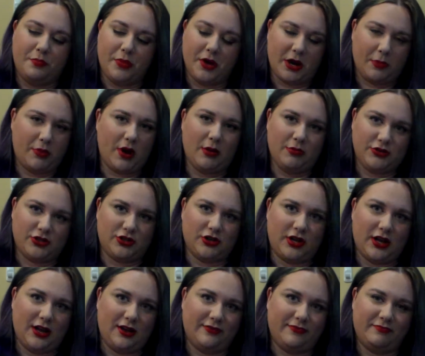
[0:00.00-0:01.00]
but I probably
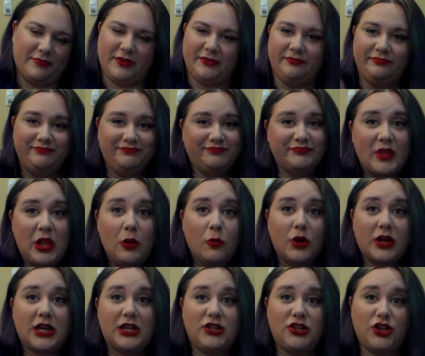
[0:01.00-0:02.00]
should have.
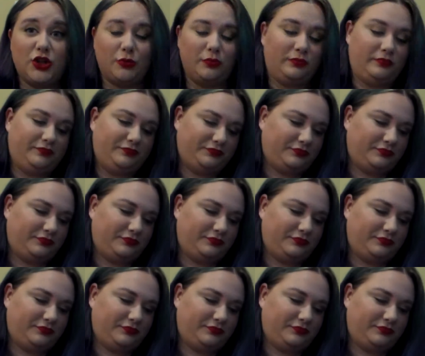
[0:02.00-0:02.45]
What can you do?